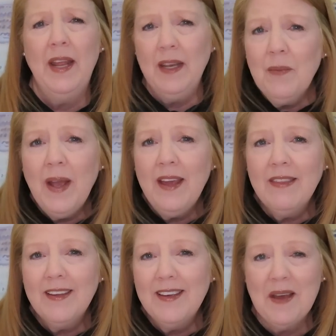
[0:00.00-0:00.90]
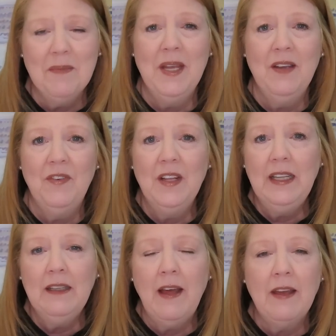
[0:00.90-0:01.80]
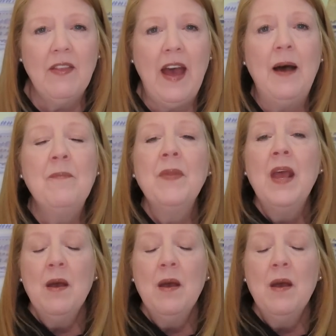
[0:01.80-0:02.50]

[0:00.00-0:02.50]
anyway than coming feeling like that.